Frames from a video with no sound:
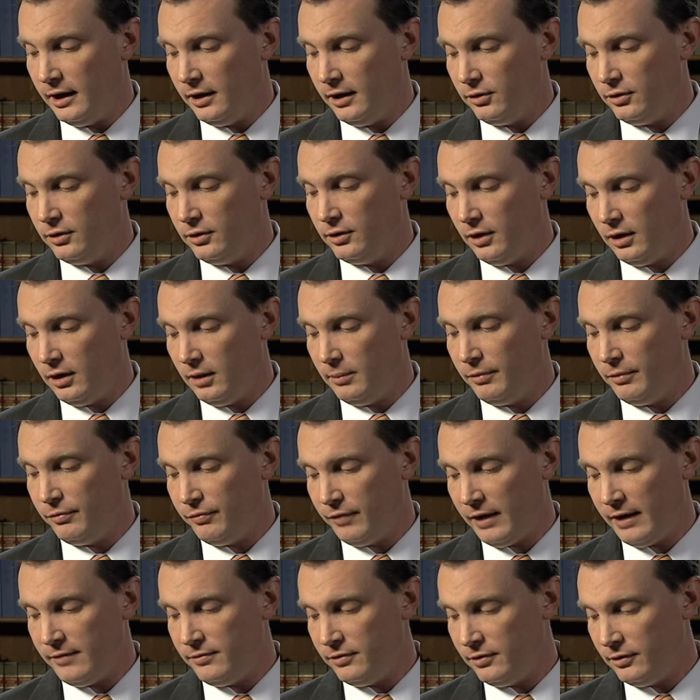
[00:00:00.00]
You can call him at
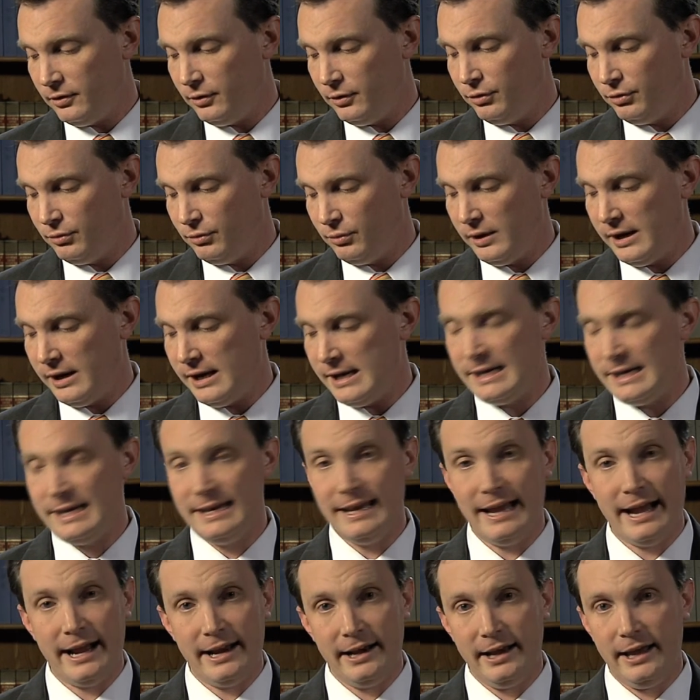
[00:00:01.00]

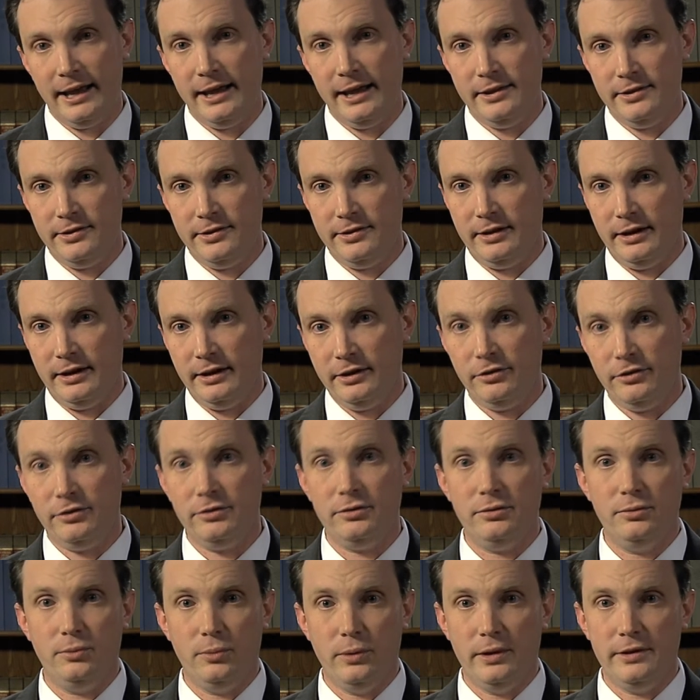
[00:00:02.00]

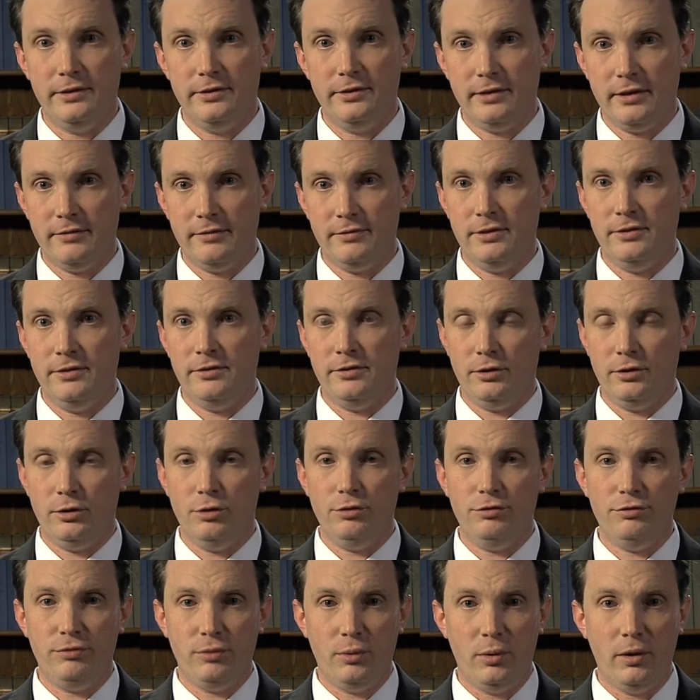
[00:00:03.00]

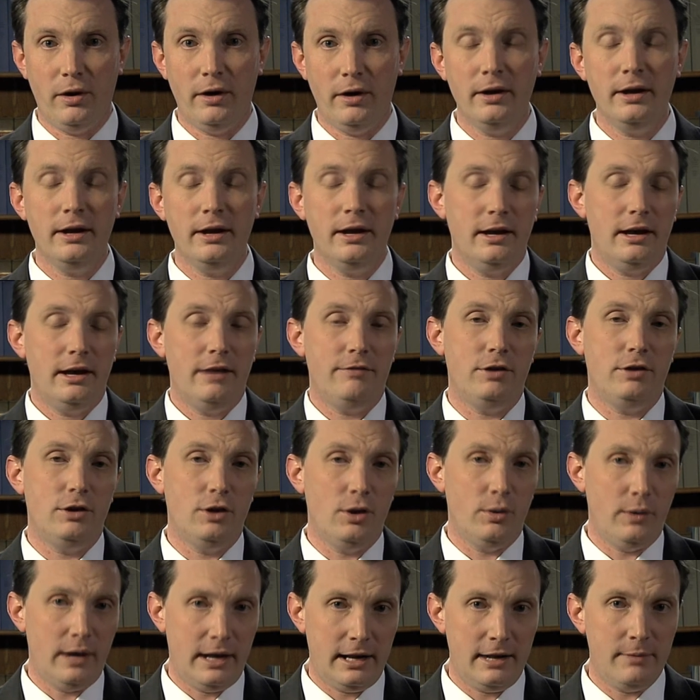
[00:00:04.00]
503-986-1704. If you
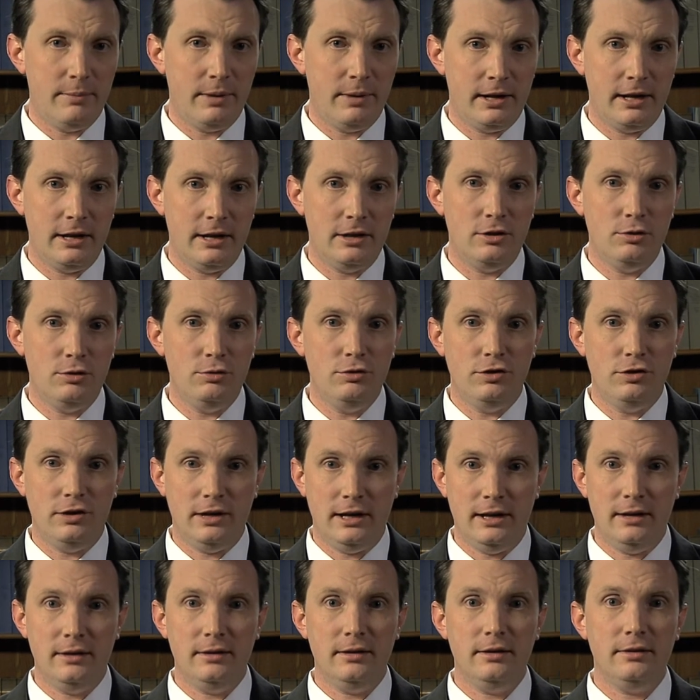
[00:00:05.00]
know anybody in
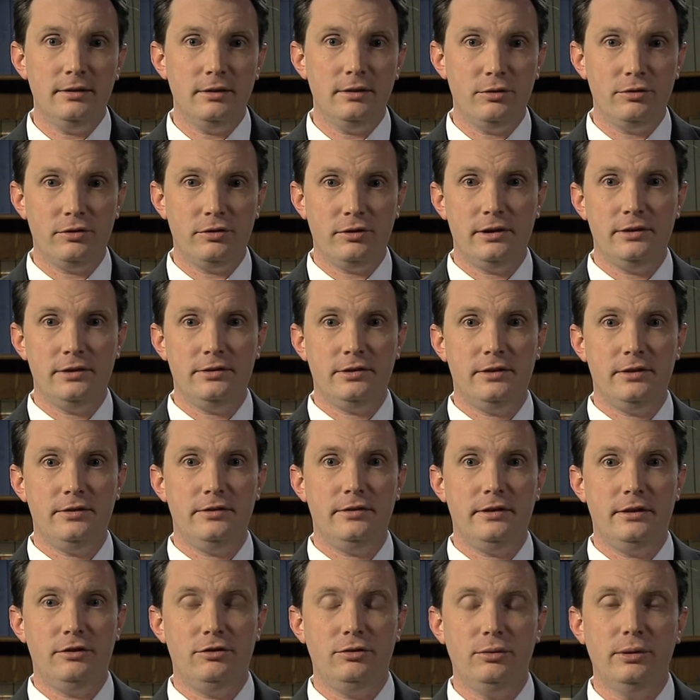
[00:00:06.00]
Eugene, those are his
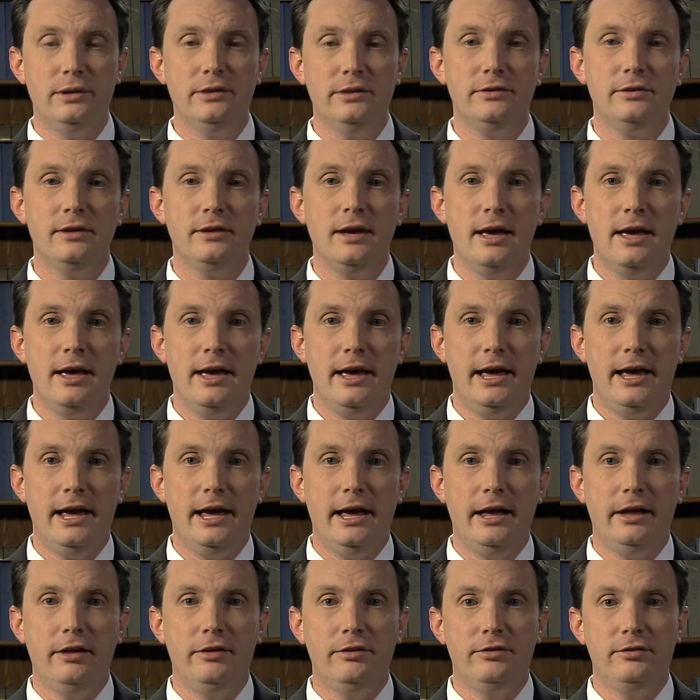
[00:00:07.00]
constituents,
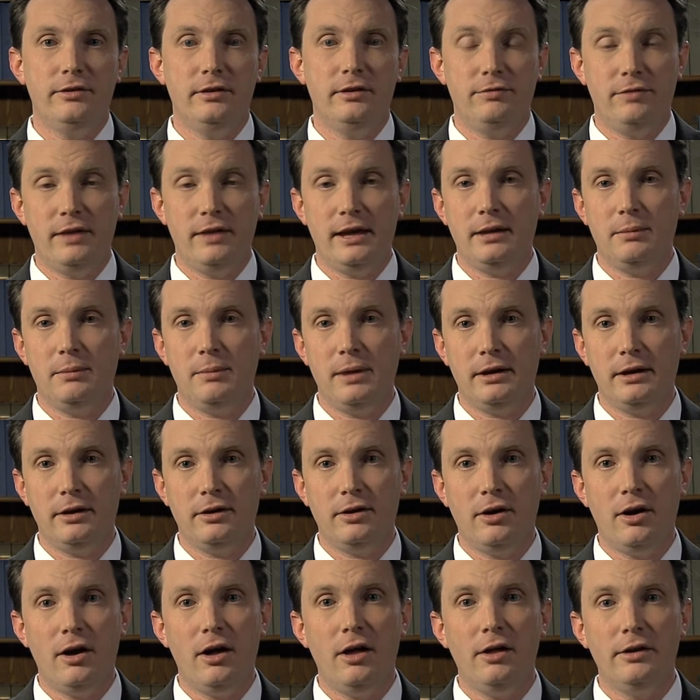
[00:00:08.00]
and if they can make a
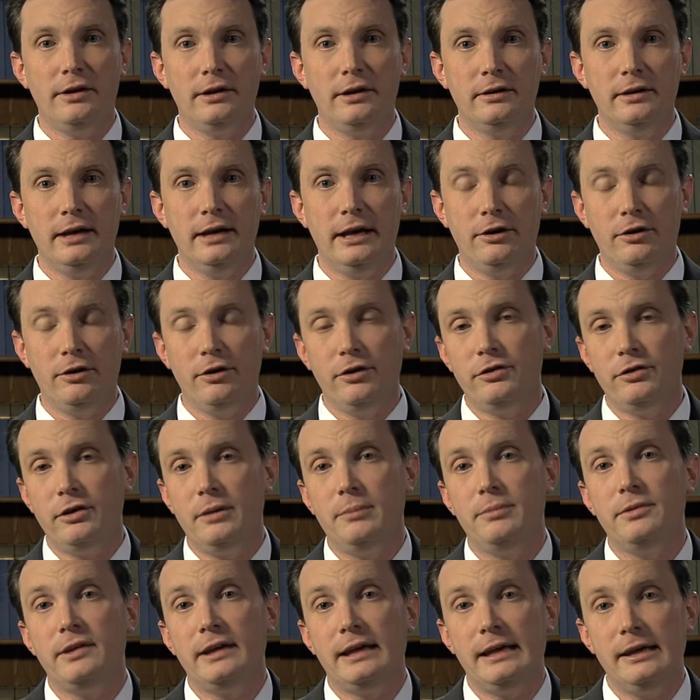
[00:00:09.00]
call and urge
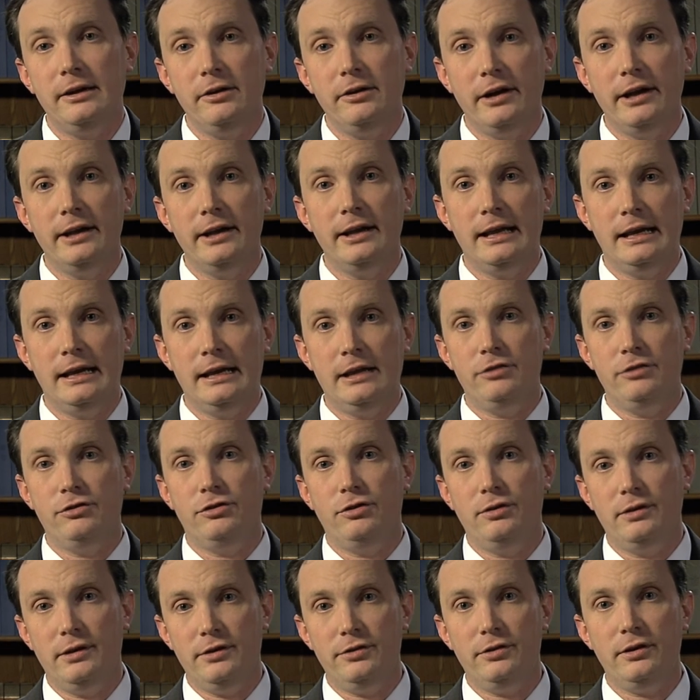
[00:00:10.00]
him to hear it in his
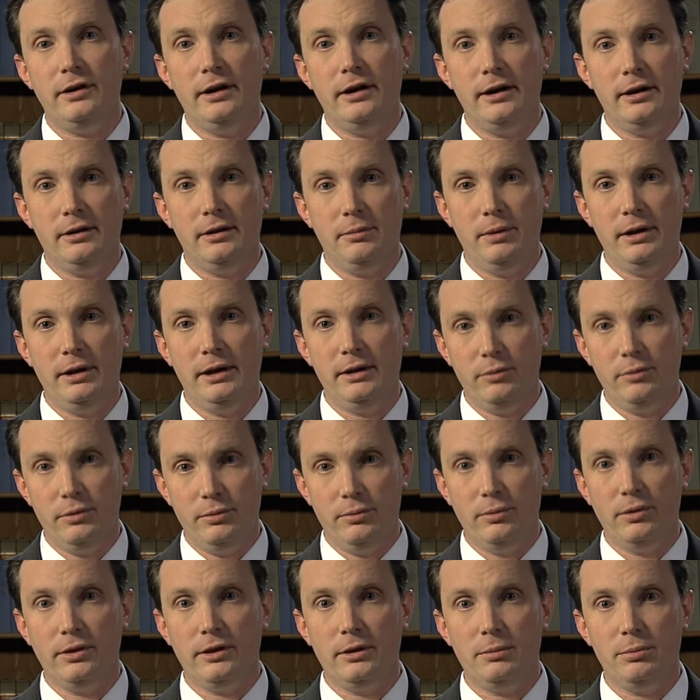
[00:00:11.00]
Judiciary Committee,
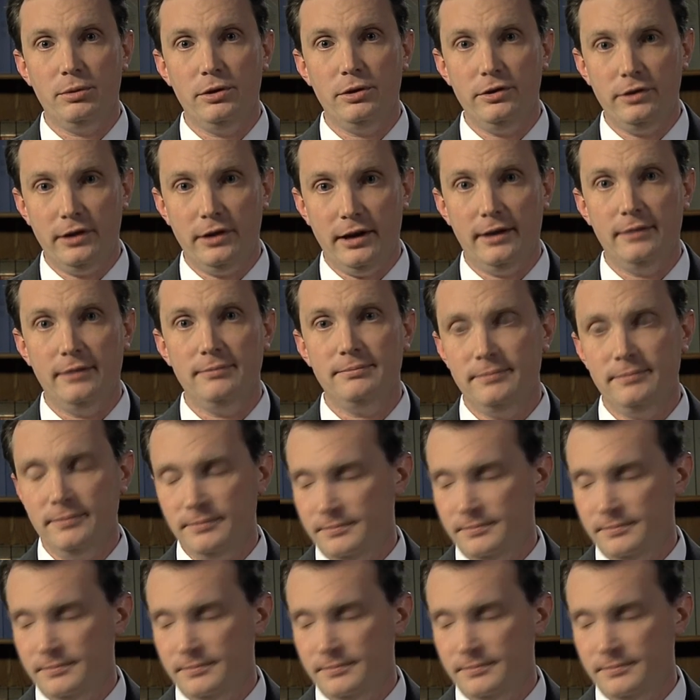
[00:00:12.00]
we'd really appreciate it.